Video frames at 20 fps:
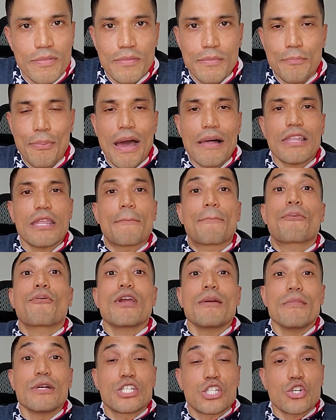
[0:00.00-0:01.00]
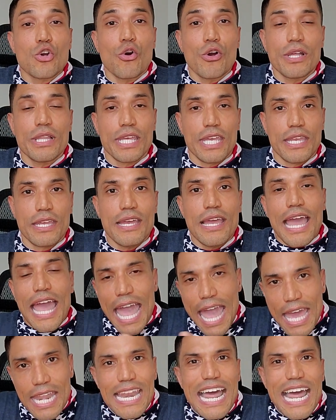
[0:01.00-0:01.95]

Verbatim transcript: probably prematurely, and